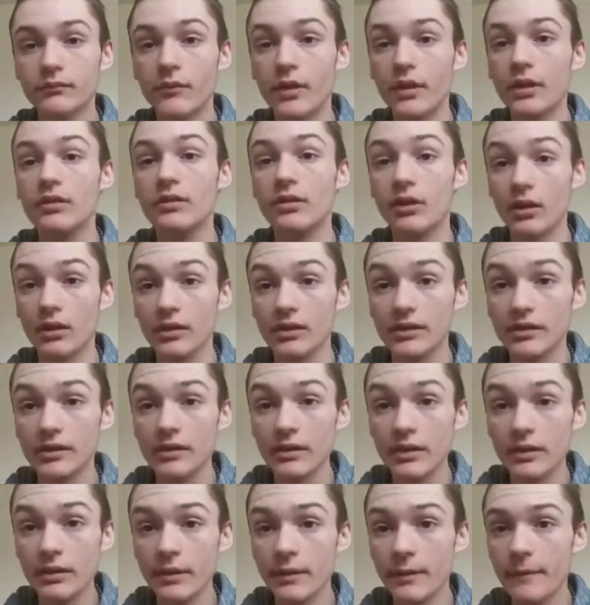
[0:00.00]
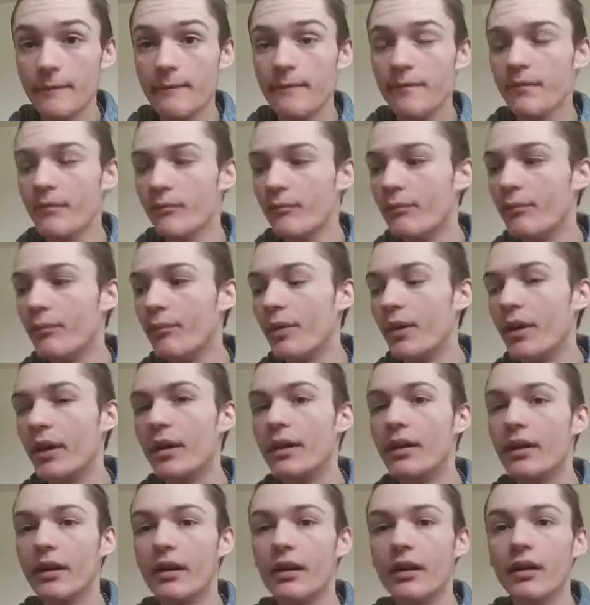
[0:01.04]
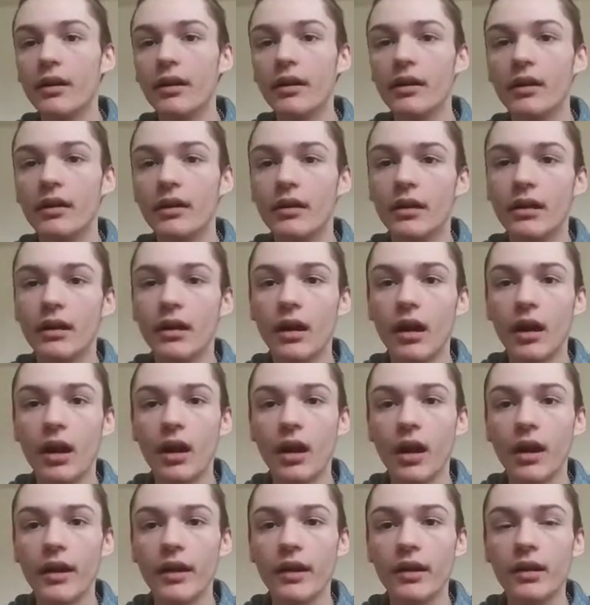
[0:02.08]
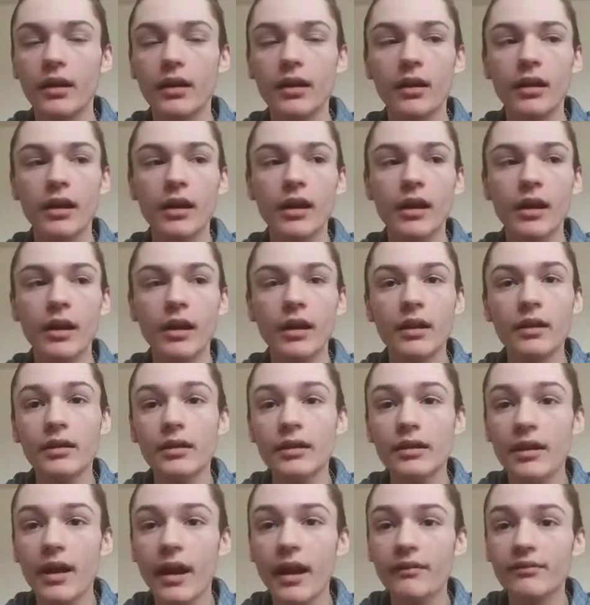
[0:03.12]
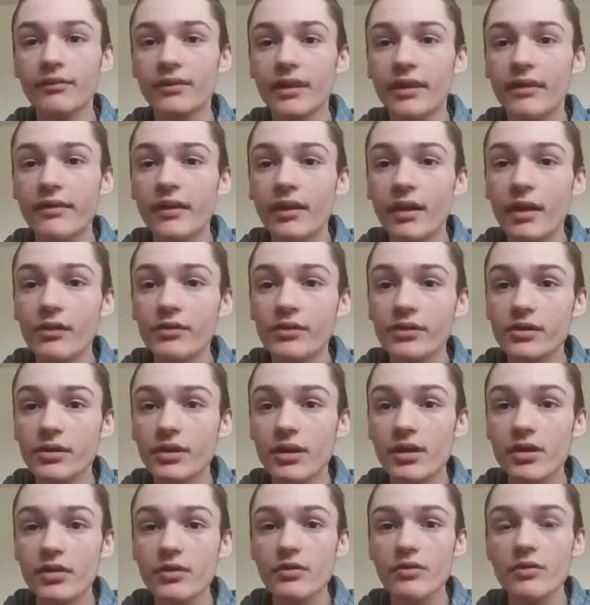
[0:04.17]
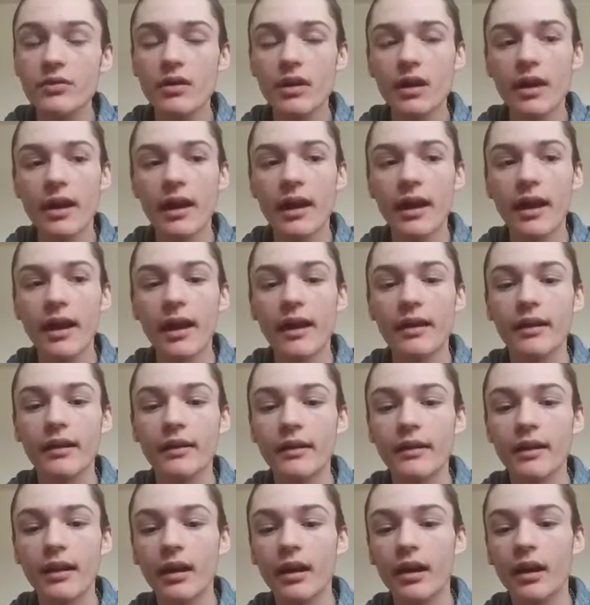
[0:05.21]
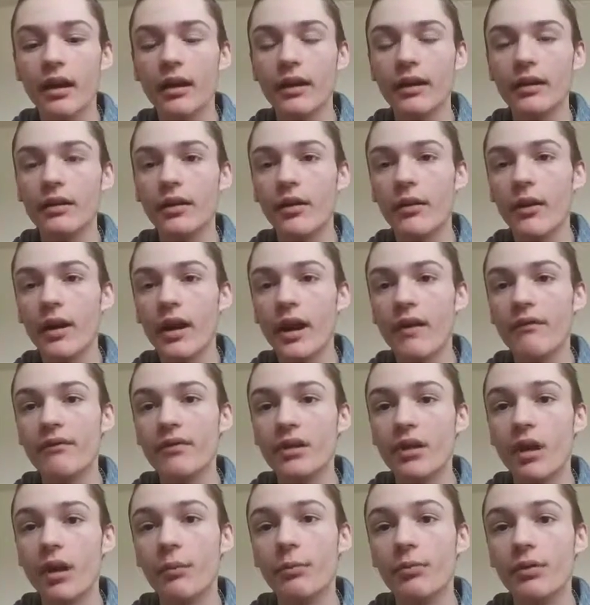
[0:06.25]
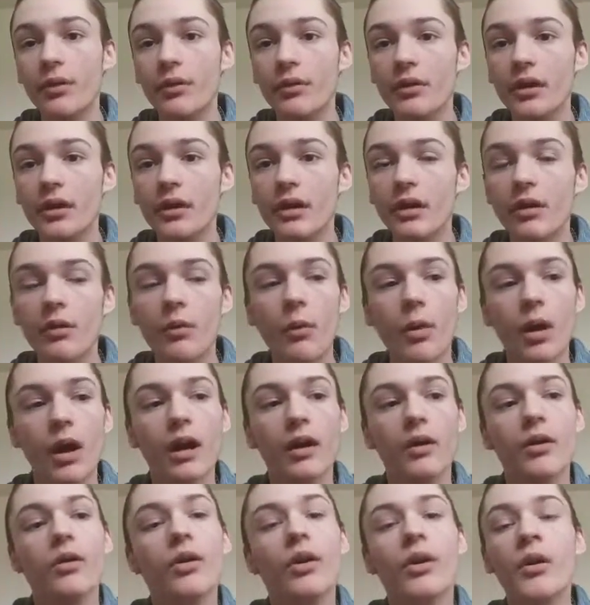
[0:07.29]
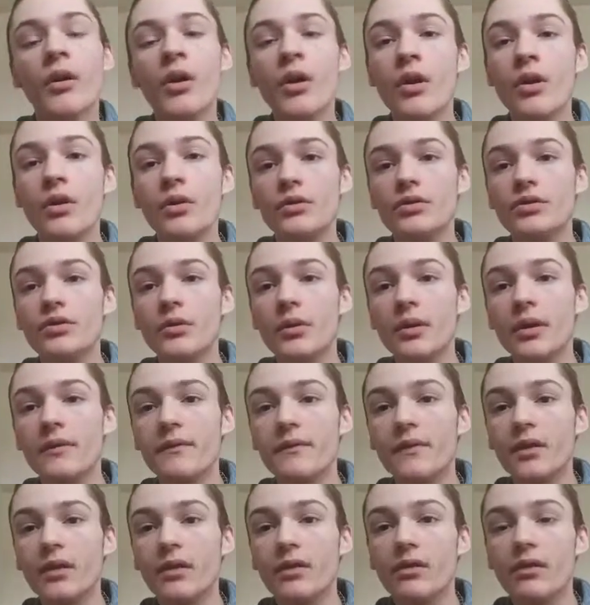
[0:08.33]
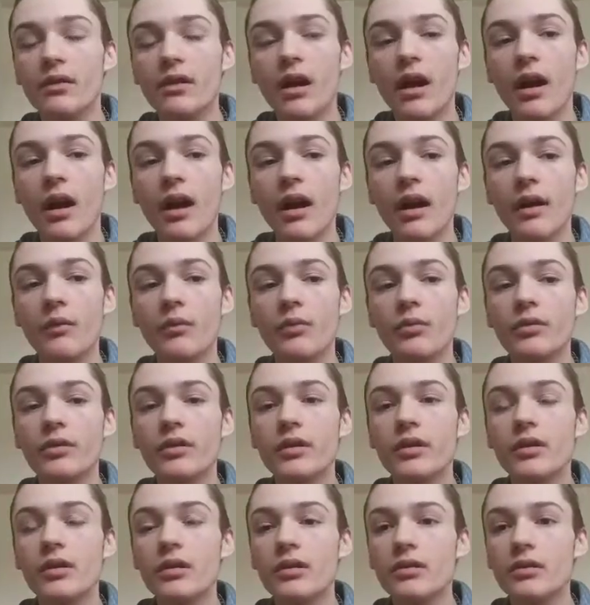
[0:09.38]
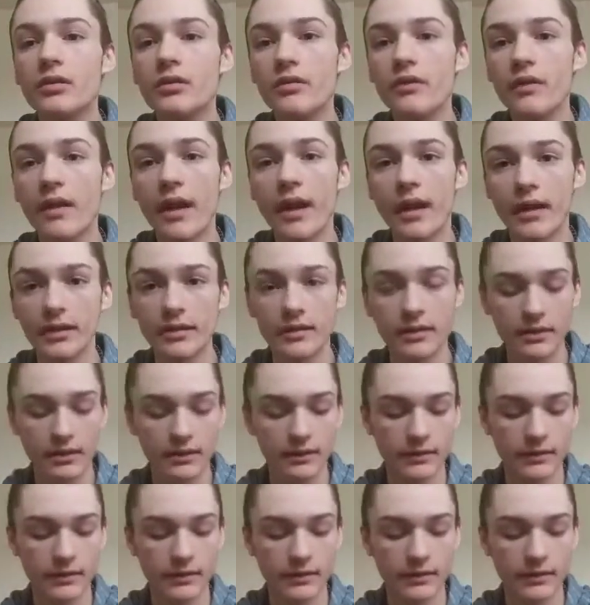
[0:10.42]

exhausted. But uh, I didn't have anything else to do and I know I haven't uploaded in a while, so I figured I would do that.